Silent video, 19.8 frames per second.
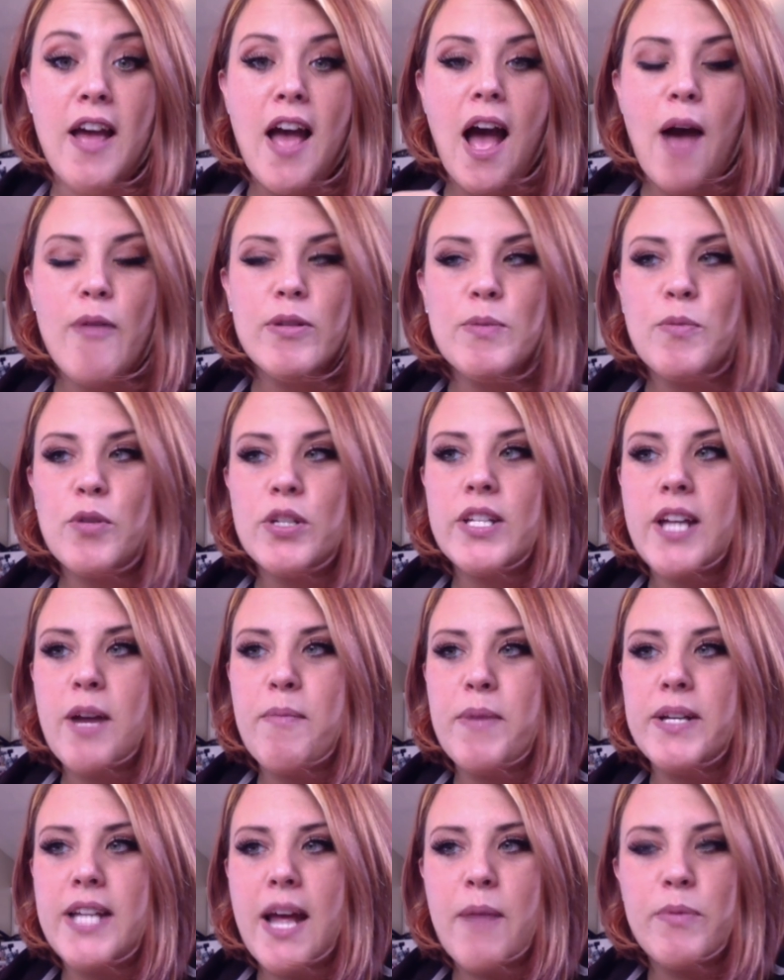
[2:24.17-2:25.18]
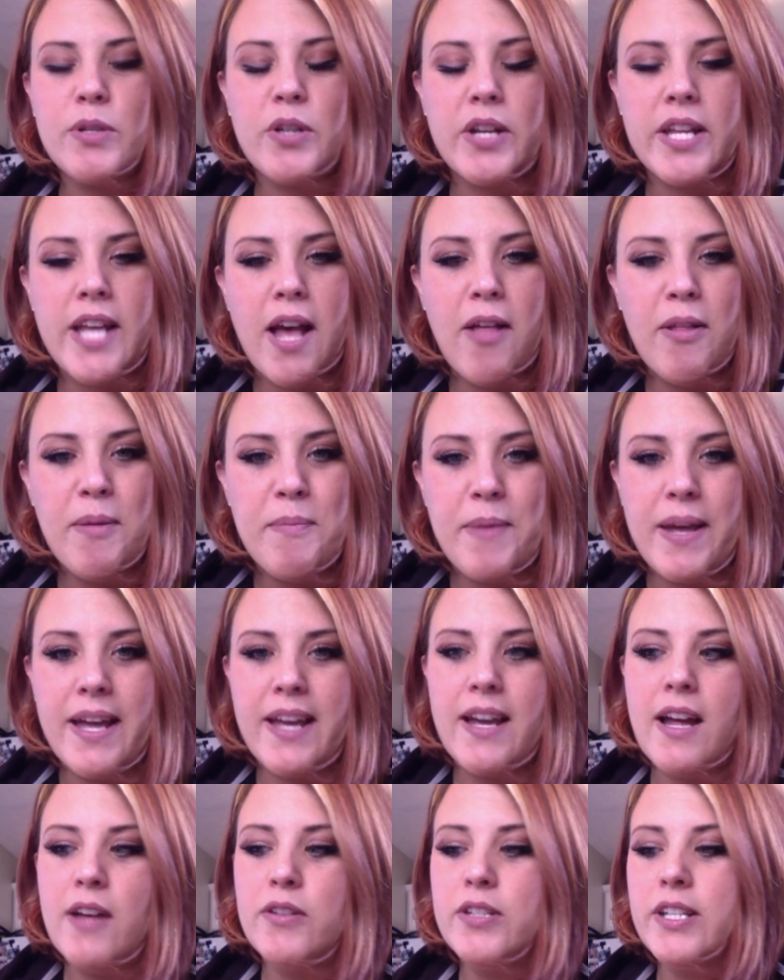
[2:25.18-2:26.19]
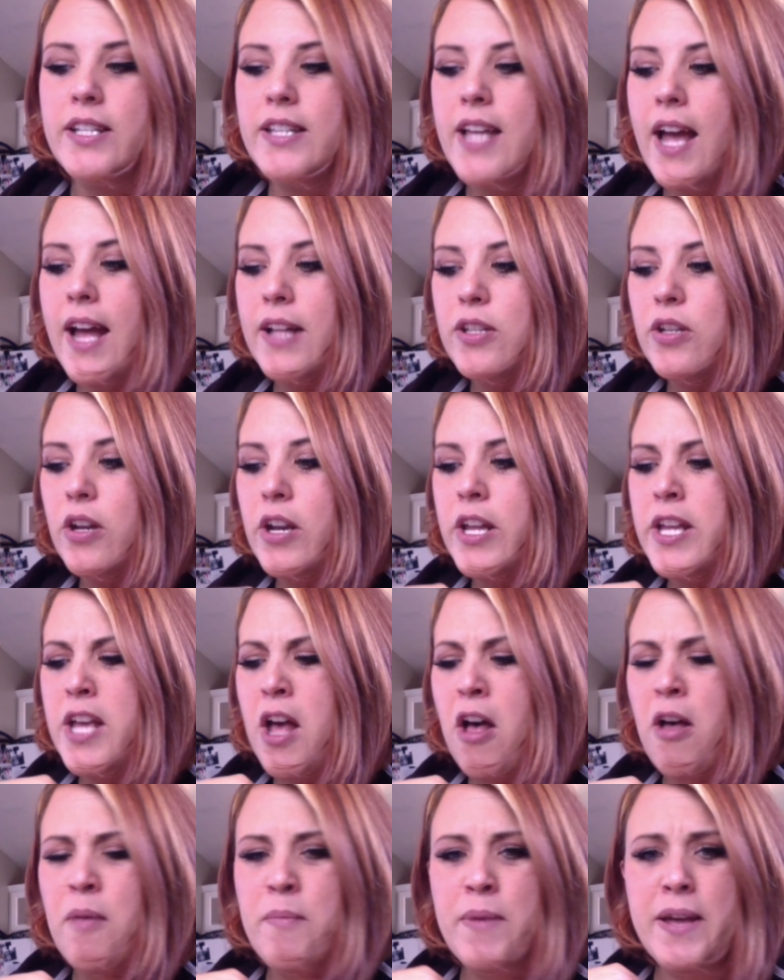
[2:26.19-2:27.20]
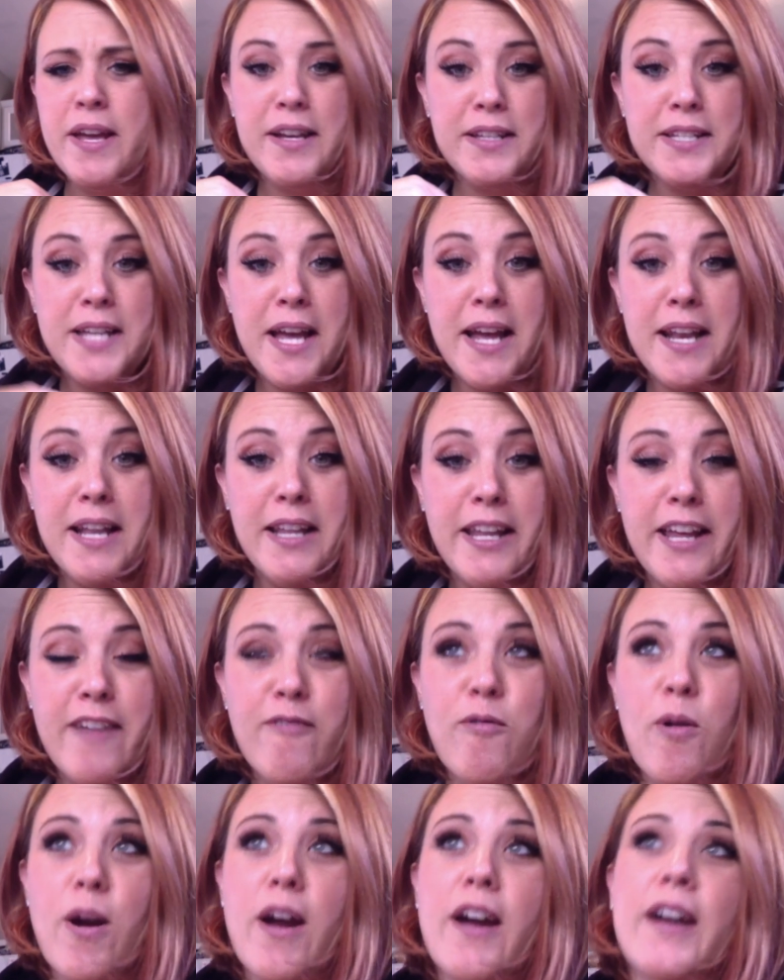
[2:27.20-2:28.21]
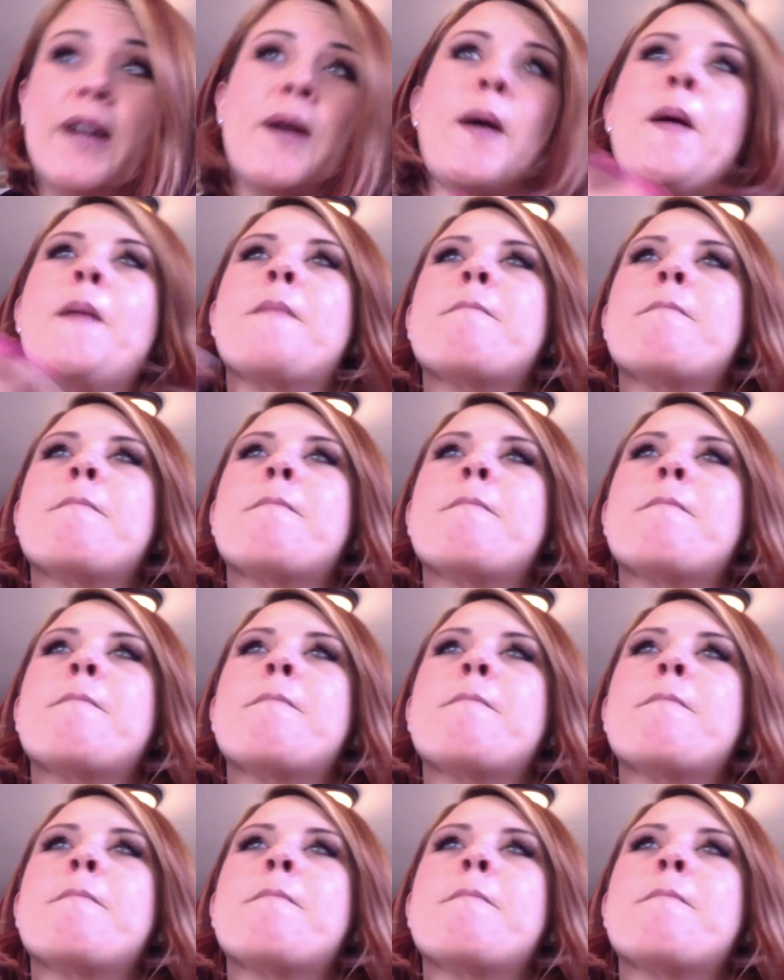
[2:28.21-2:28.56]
I was more scared my dad was going to yell at me. I was like, Dad's going to yell at me because he had to leave work.